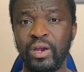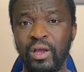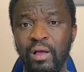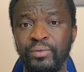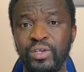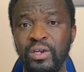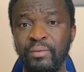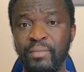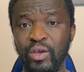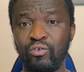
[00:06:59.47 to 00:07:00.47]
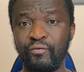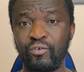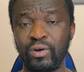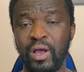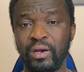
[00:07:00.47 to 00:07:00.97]
you can capture the
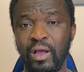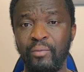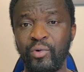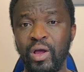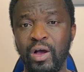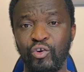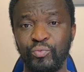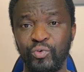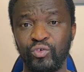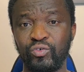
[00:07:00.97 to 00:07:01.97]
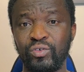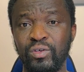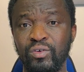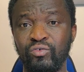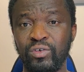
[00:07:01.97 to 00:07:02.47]
microphone and camera output
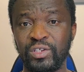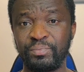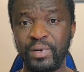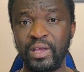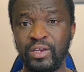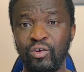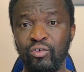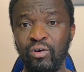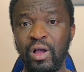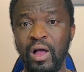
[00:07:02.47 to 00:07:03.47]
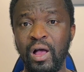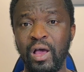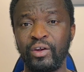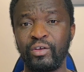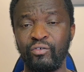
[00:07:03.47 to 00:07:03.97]
to display the local
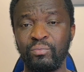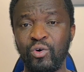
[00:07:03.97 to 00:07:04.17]
and the